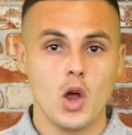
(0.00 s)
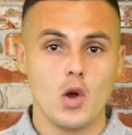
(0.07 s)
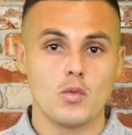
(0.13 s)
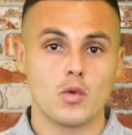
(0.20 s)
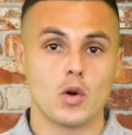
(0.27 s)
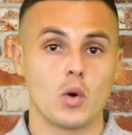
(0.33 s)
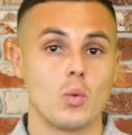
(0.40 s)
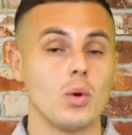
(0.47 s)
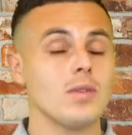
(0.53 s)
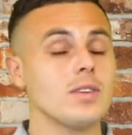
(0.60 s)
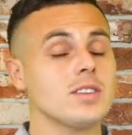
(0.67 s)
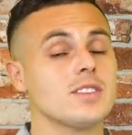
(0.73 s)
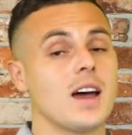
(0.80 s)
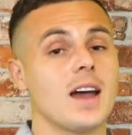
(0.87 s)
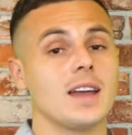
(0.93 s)
For
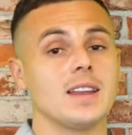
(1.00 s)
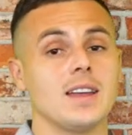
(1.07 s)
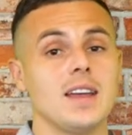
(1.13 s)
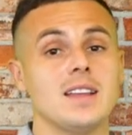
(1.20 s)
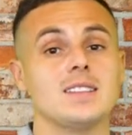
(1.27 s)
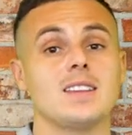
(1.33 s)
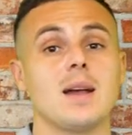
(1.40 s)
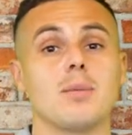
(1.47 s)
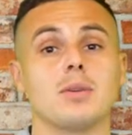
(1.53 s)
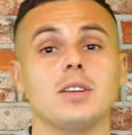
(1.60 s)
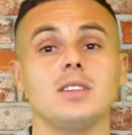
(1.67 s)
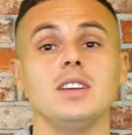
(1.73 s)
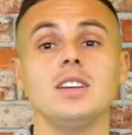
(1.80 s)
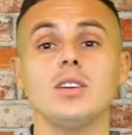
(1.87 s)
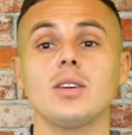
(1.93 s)
Riverside in San
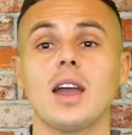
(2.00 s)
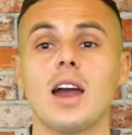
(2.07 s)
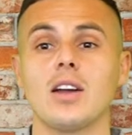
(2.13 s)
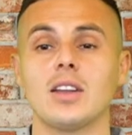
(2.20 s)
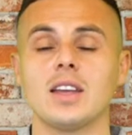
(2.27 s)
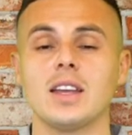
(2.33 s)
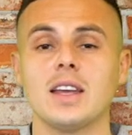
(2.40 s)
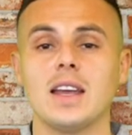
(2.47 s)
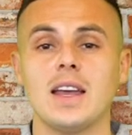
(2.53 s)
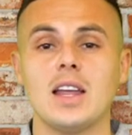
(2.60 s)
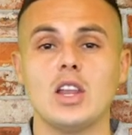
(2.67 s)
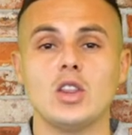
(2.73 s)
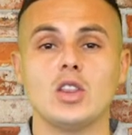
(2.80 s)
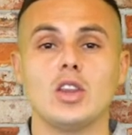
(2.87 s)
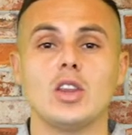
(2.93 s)
Bernardino County,
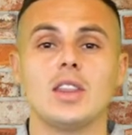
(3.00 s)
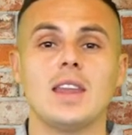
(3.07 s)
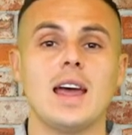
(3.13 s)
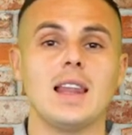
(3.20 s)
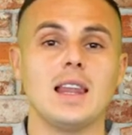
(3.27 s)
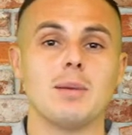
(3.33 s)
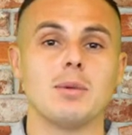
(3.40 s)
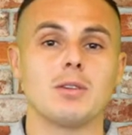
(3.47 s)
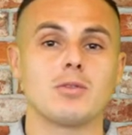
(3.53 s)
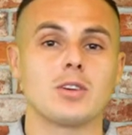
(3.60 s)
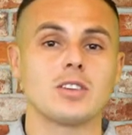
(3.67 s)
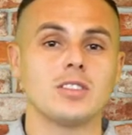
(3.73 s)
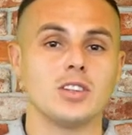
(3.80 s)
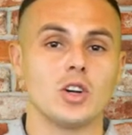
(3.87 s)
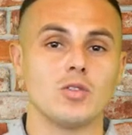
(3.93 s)
that limit for
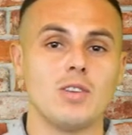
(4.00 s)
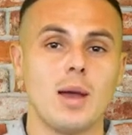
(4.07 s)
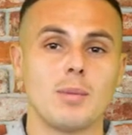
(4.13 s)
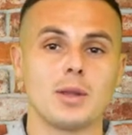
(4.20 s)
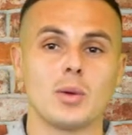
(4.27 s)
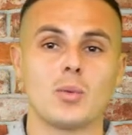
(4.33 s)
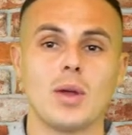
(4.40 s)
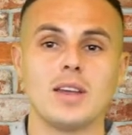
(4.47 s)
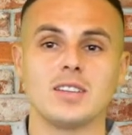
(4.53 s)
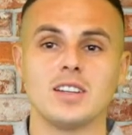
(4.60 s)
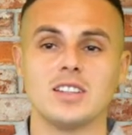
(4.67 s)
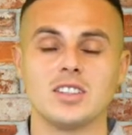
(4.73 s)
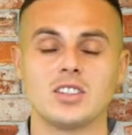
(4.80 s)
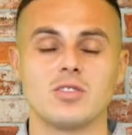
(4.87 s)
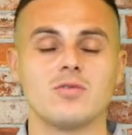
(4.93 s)
a single-family
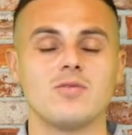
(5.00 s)
residence is